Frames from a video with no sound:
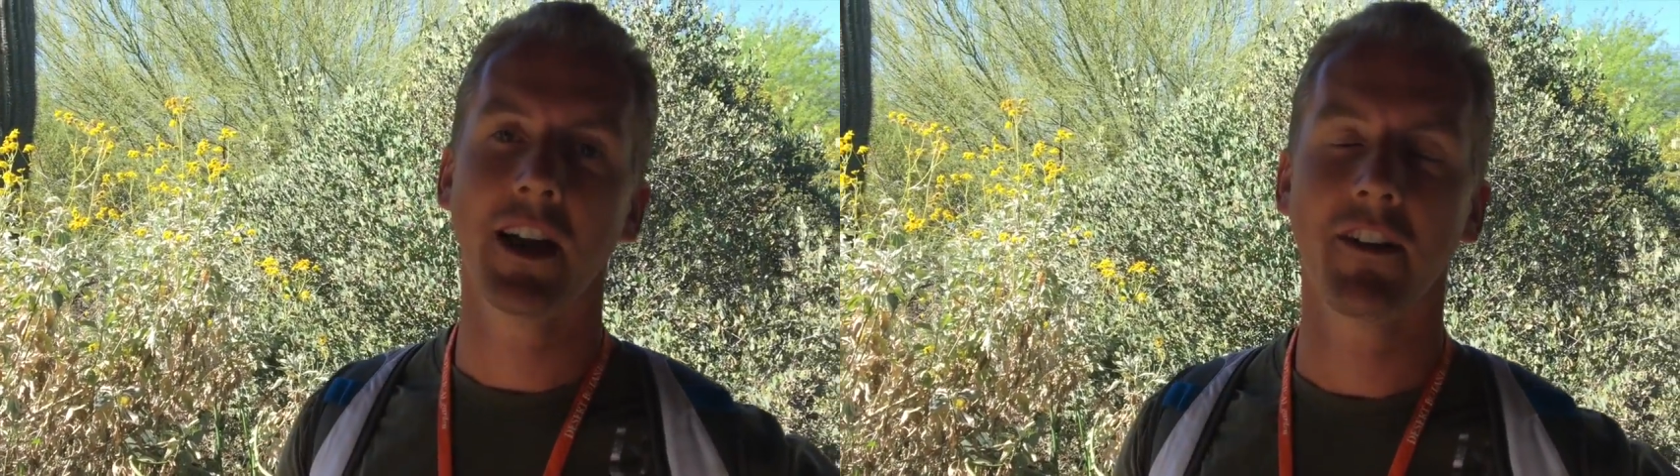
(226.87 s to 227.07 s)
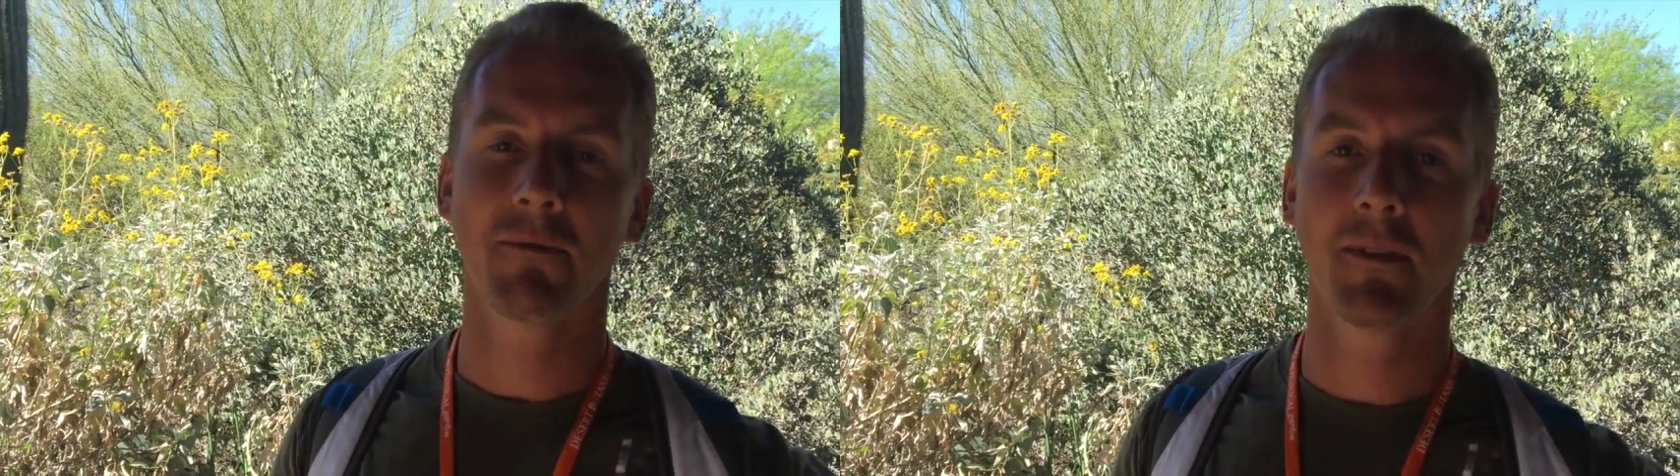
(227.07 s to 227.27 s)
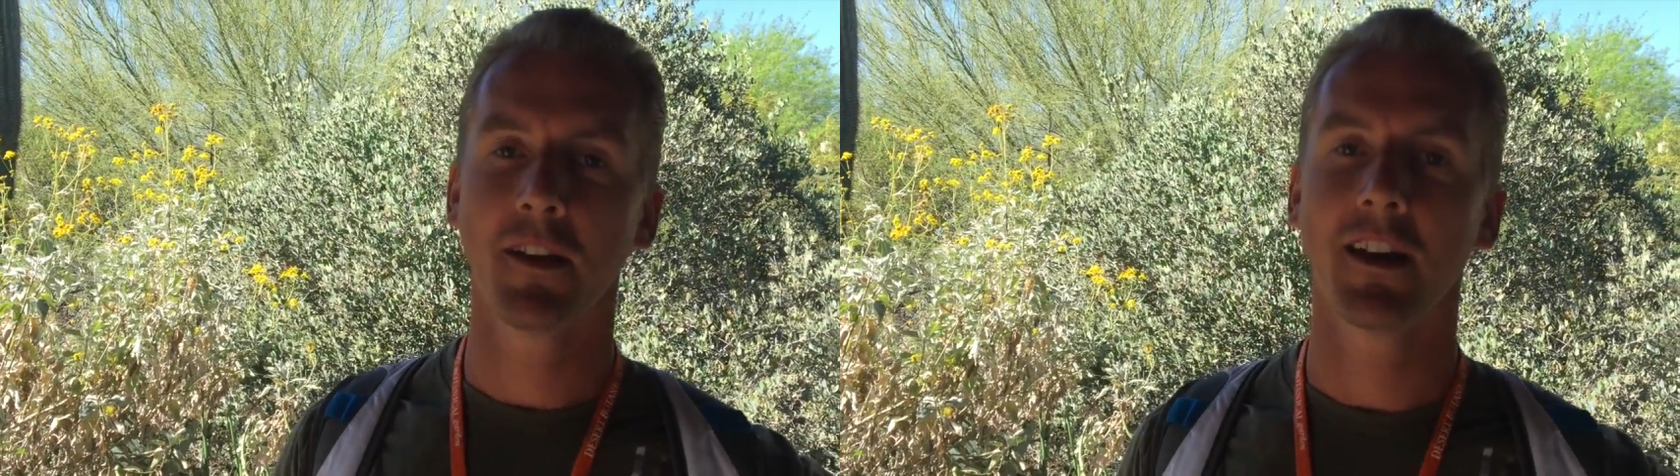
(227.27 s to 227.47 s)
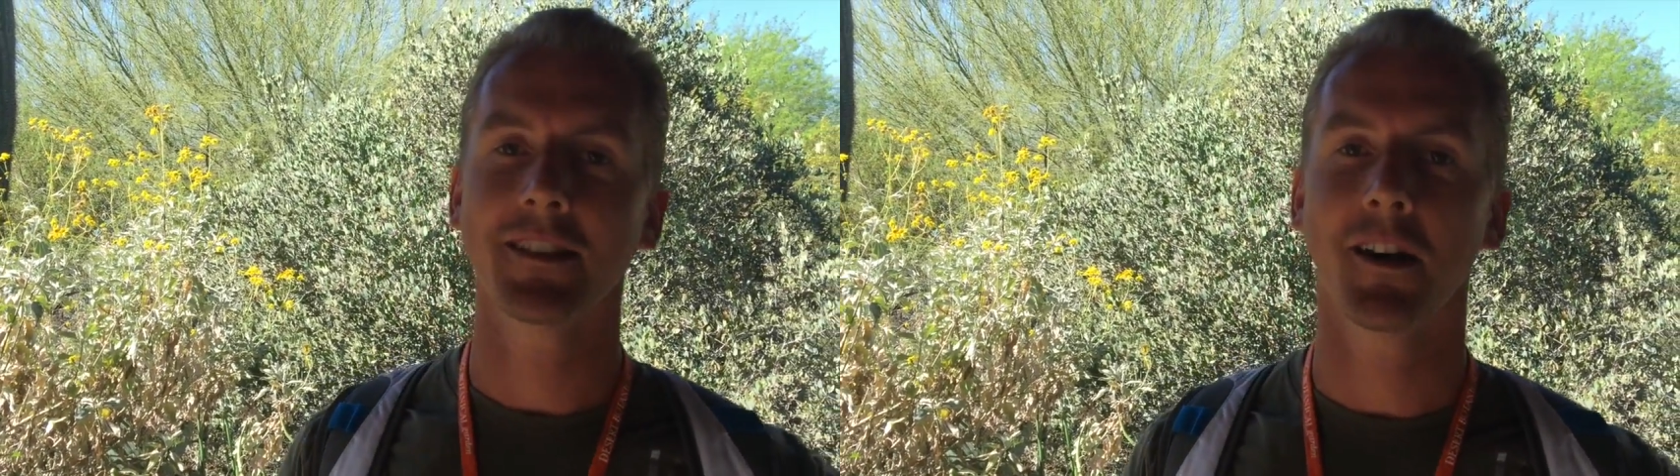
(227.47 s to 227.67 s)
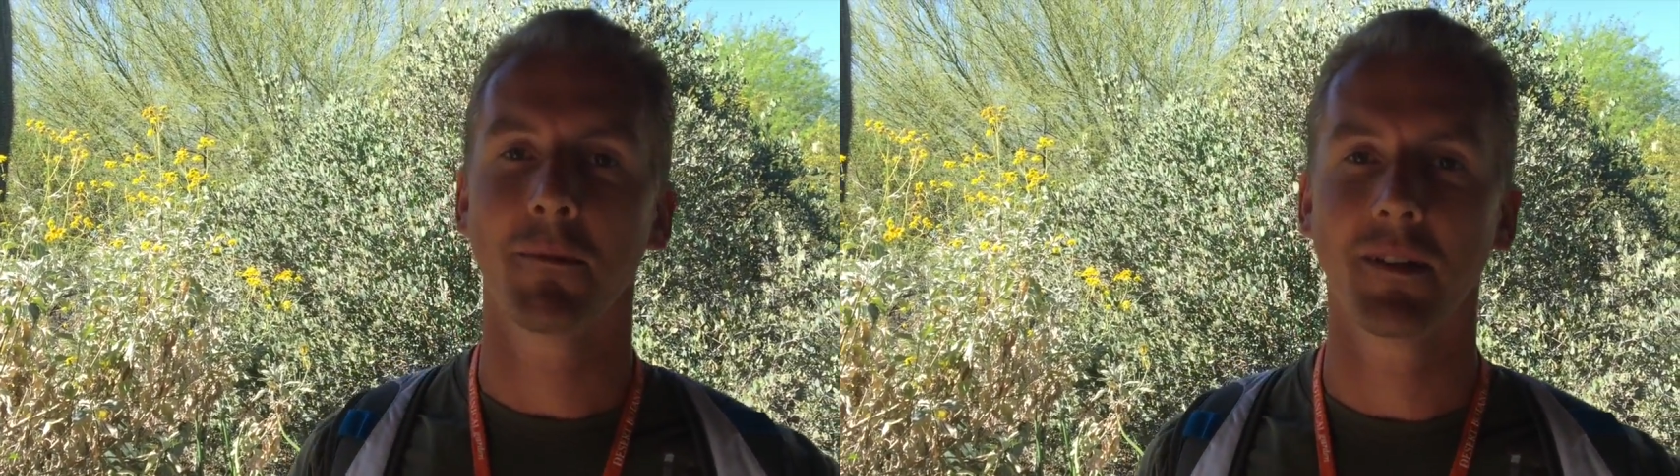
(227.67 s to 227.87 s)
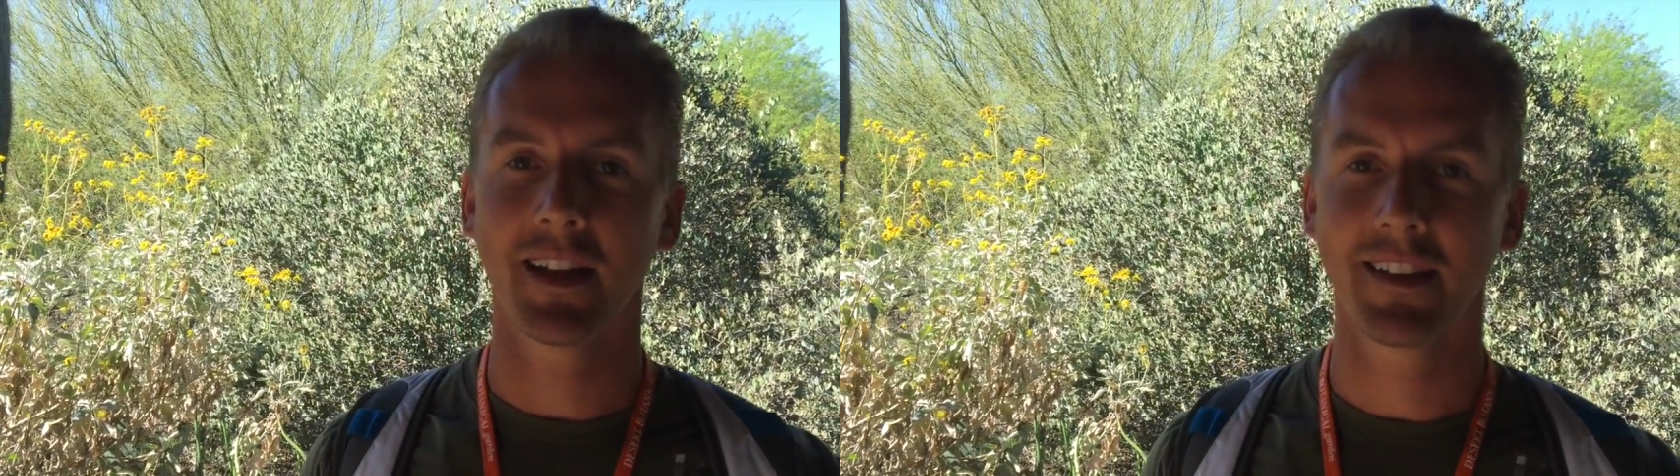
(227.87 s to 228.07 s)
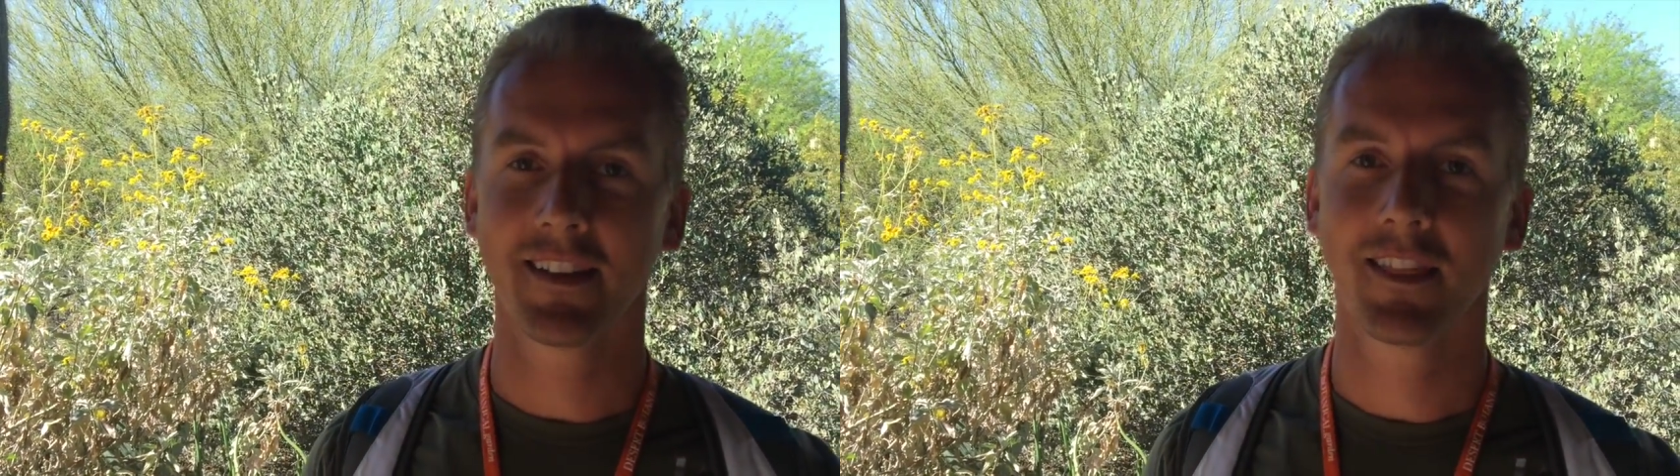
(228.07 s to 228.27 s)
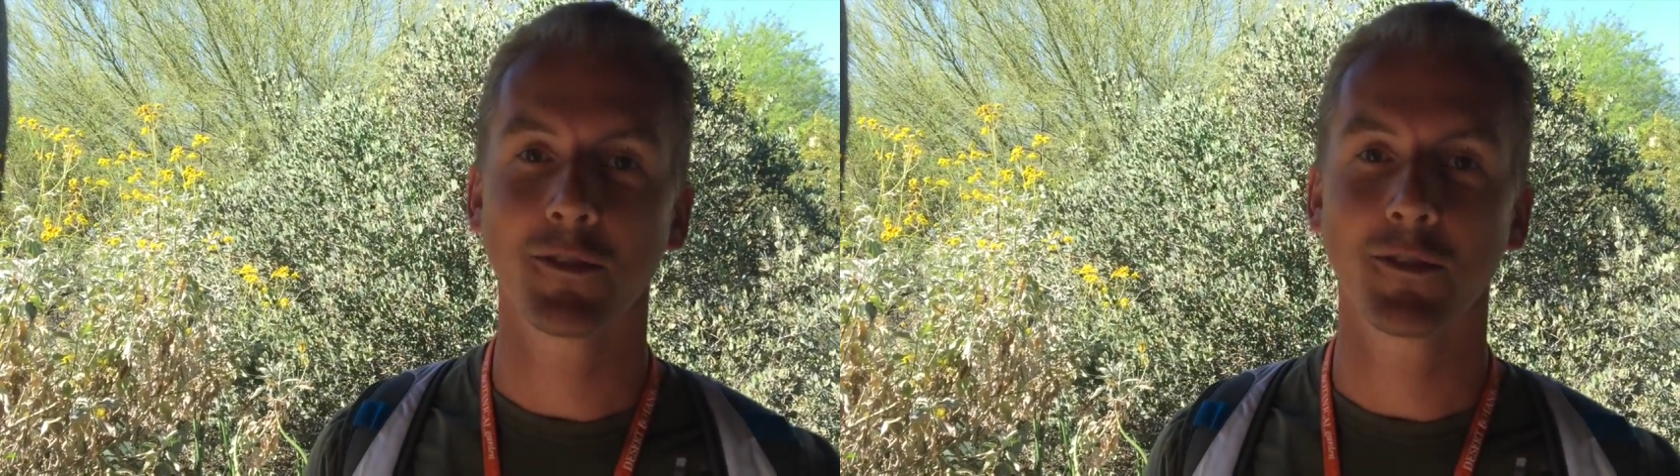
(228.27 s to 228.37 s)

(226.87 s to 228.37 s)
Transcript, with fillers: I'd recommend you guys all plant.